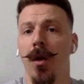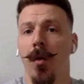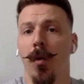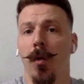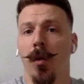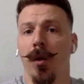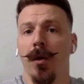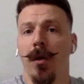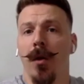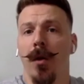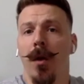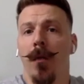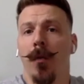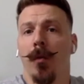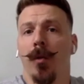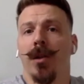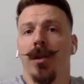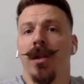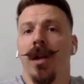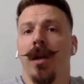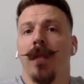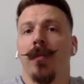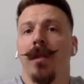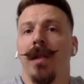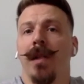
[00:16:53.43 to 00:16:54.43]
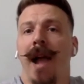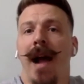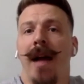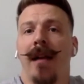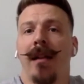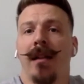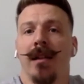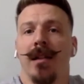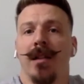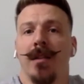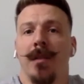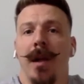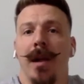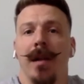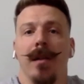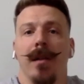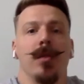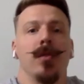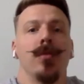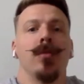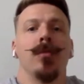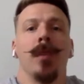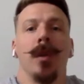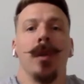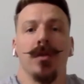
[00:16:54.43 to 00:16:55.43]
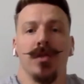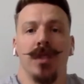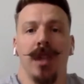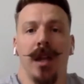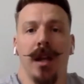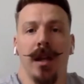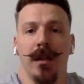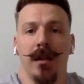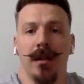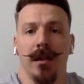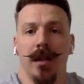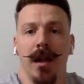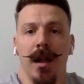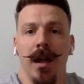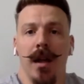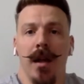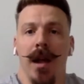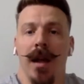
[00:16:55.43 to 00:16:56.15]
We're done with athletes by noon most days.